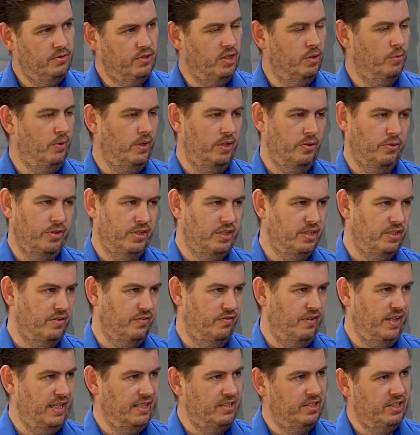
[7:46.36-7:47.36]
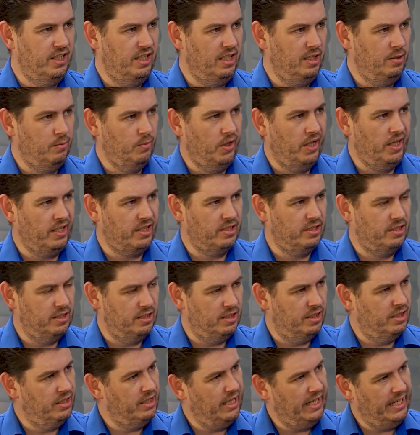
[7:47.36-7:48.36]
So whether it's the flat seating mics,
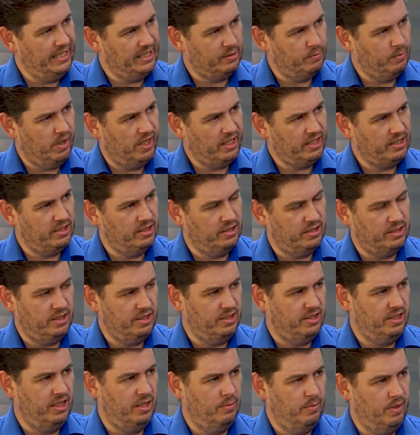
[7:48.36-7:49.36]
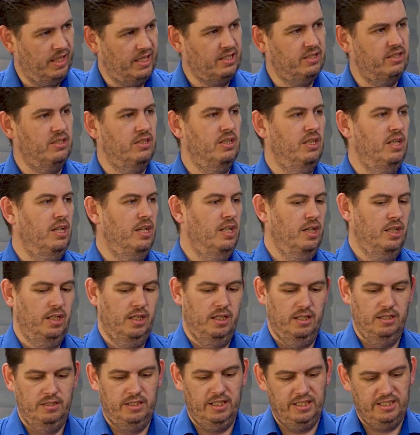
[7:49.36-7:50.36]
the X mics, the TCMX,
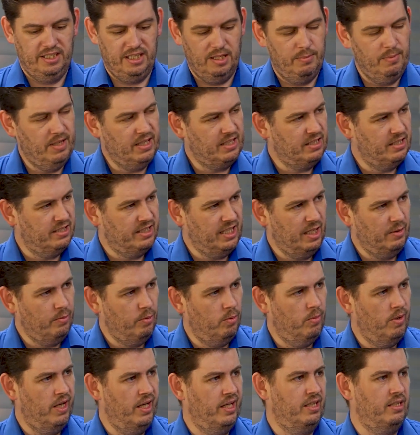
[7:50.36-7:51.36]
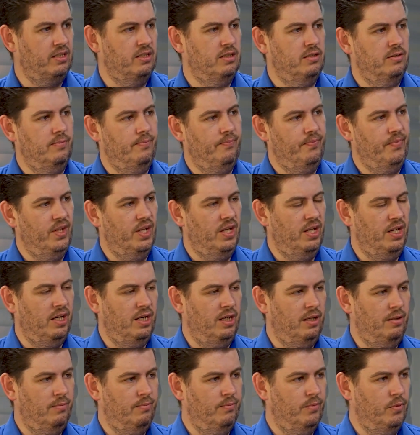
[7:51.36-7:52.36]
TTMX, the table mics,
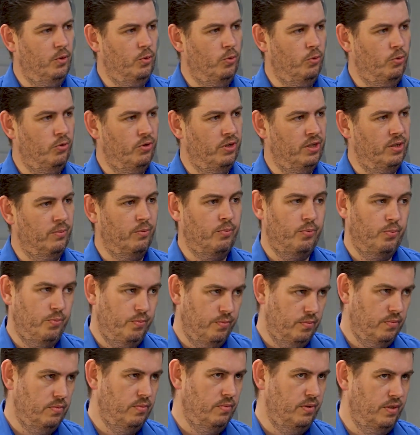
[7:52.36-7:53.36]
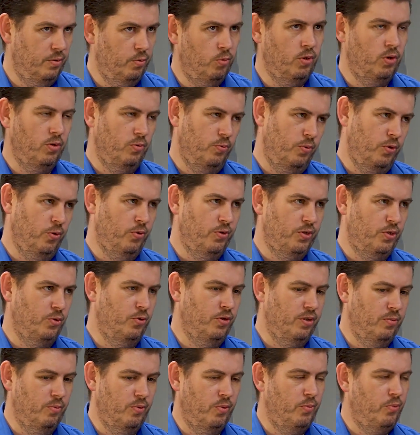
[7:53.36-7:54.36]
or we always call
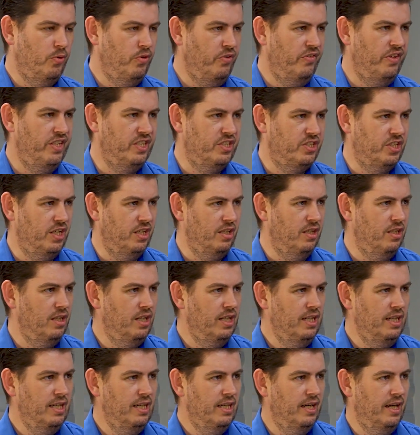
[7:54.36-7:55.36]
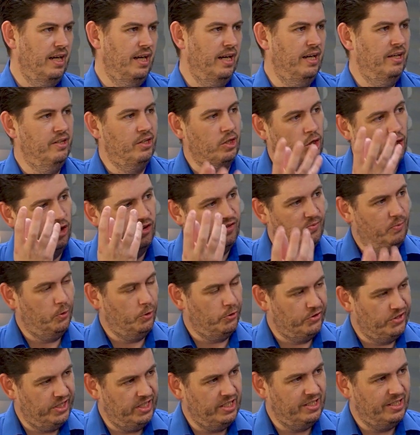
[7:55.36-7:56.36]
them the previous gen, the golf ball
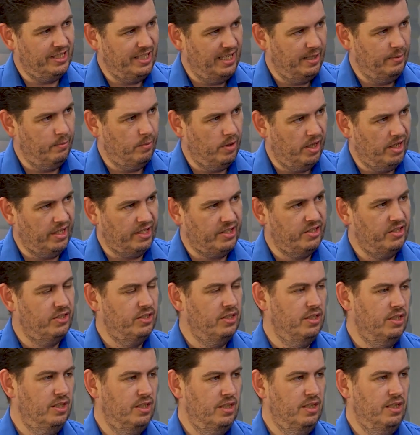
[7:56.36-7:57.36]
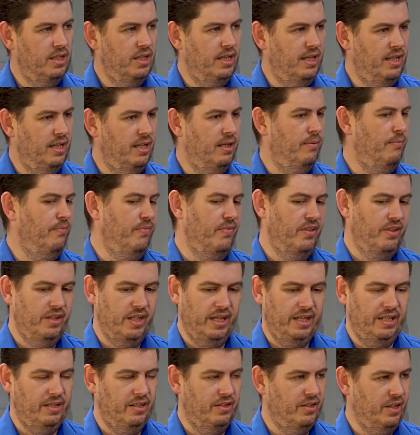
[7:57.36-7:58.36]
TCM mics. And
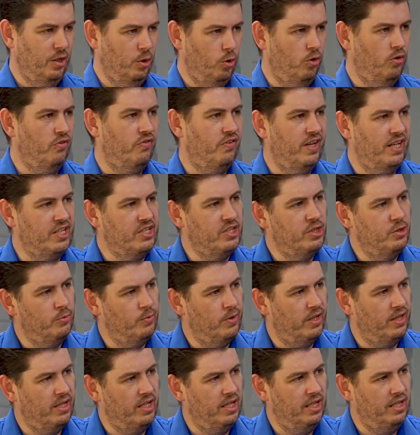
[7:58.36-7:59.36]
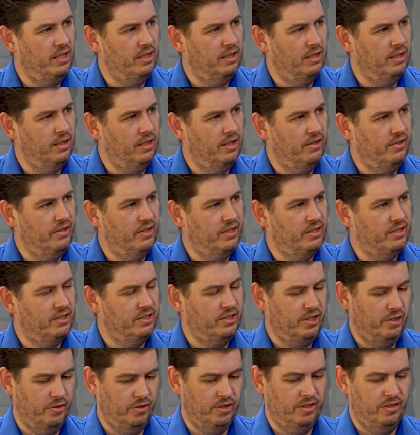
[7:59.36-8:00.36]
they all function within the
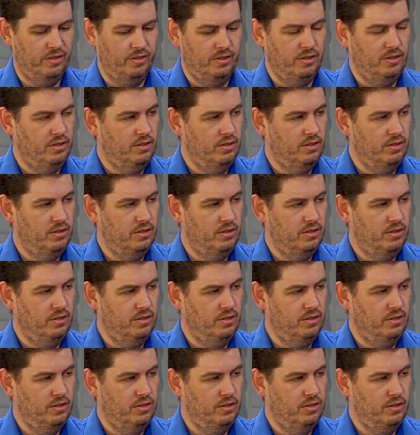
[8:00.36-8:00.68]
Tesira